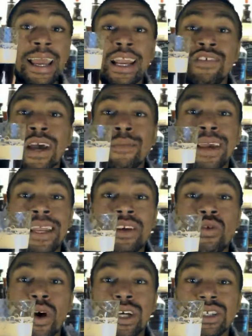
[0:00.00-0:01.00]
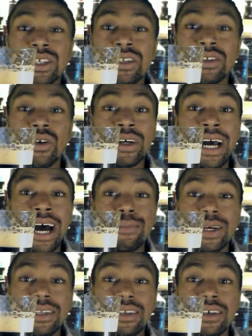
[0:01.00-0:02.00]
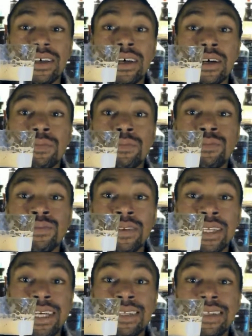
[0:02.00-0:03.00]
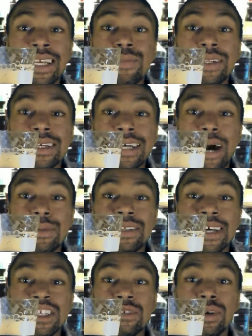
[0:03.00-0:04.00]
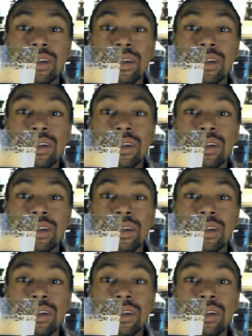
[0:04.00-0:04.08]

and if you have any questions or comments, please leave them in the comment section